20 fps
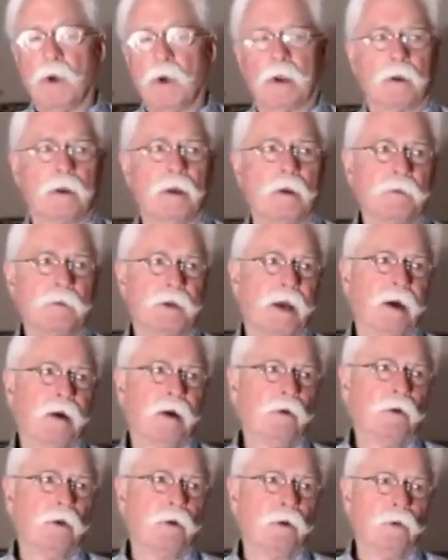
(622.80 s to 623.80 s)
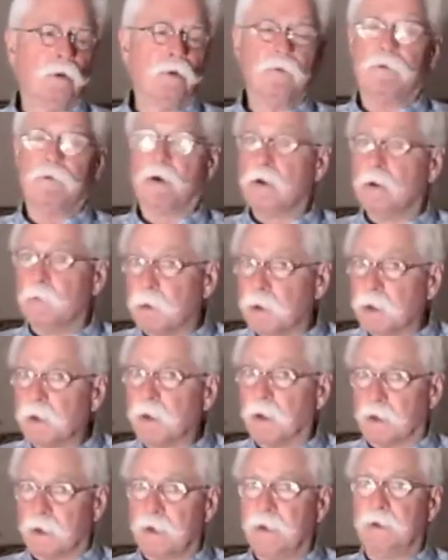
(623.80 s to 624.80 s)
And what it comes down to
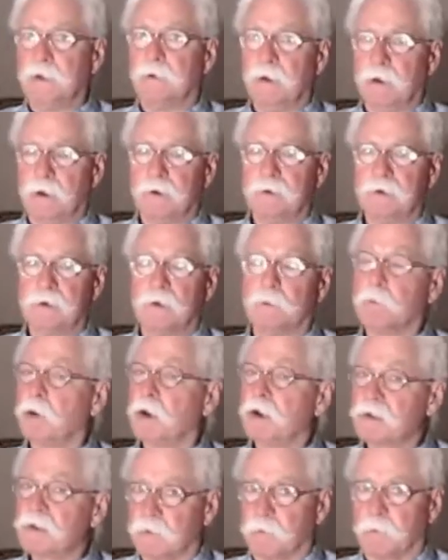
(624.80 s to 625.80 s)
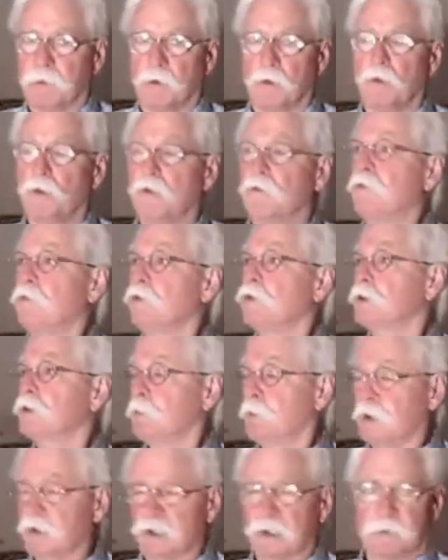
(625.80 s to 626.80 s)
fundamentally is the
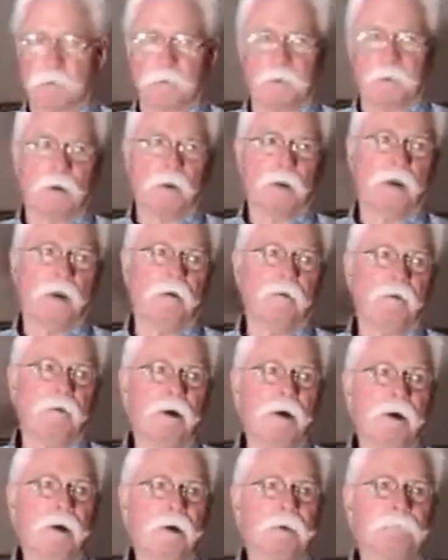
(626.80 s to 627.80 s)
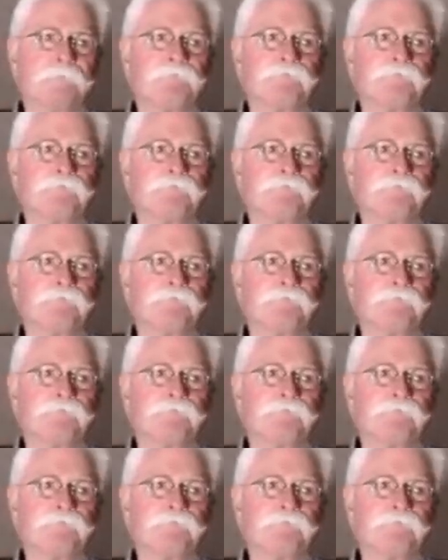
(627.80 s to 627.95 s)
first principle of